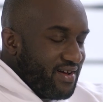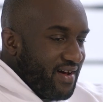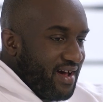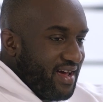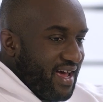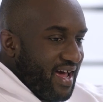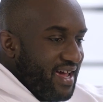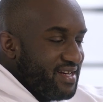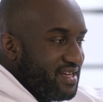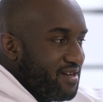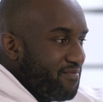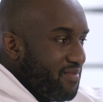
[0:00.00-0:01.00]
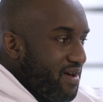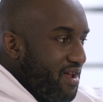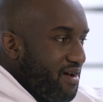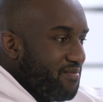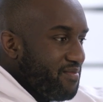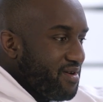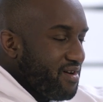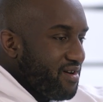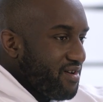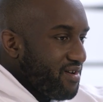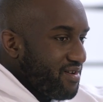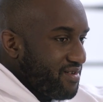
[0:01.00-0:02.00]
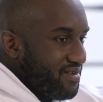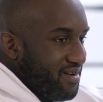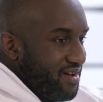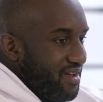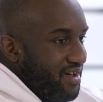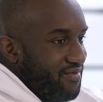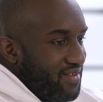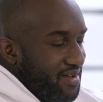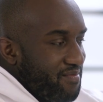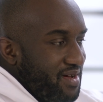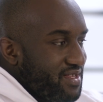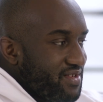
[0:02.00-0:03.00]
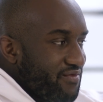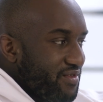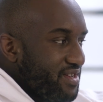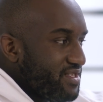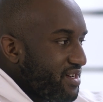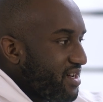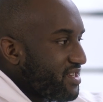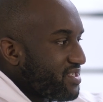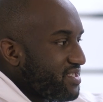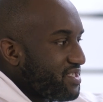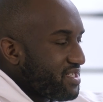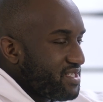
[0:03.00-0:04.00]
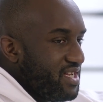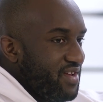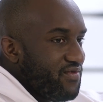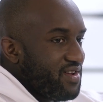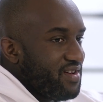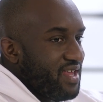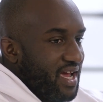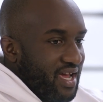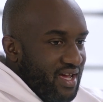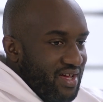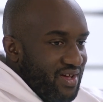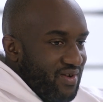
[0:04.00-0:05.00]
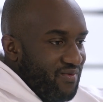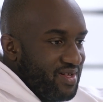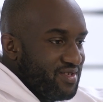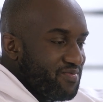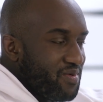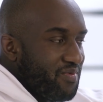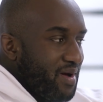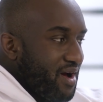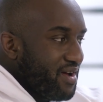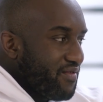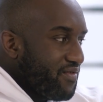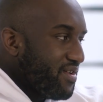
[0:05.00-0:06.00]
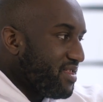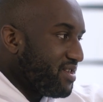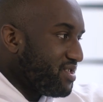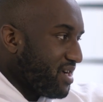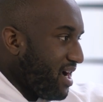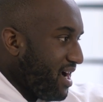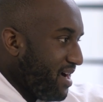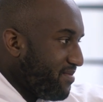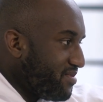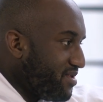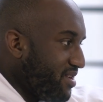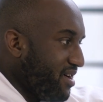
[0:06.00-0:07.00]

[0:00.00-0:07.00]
You know, I had done a number of like months of research just even like while I was preparing for the job.